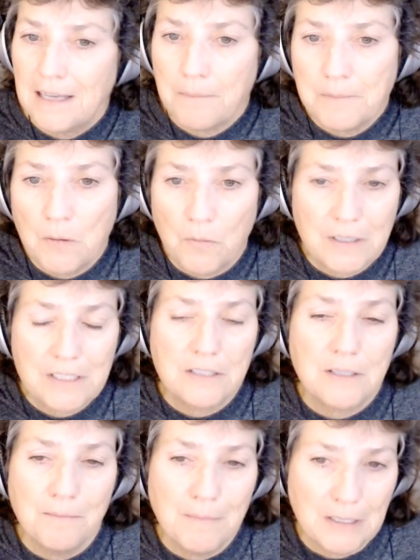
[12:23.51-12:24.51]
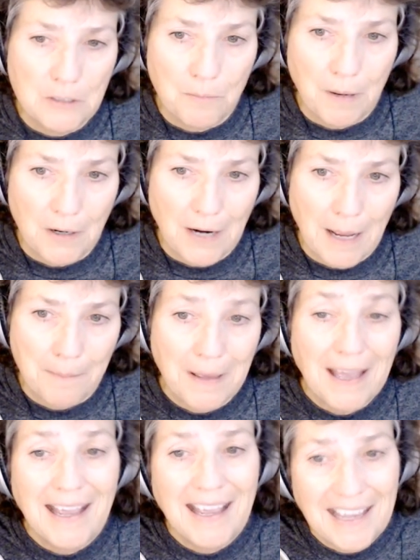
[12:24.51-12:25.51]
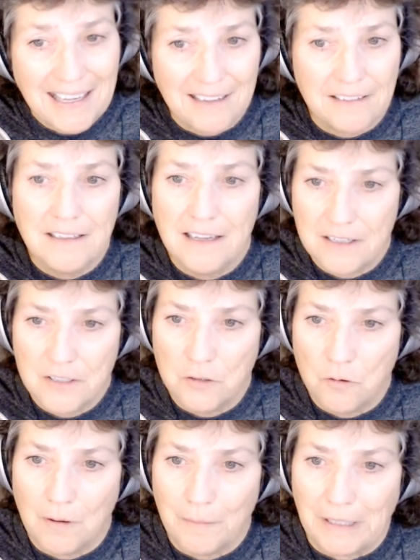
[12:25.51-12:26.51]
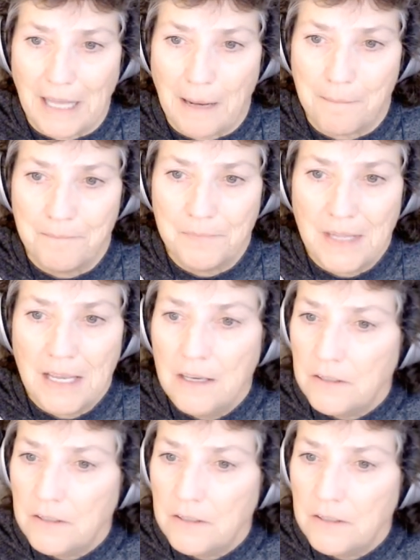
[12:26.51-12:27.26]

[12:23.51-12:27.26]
Capto works as a menu bar app and as a normal app.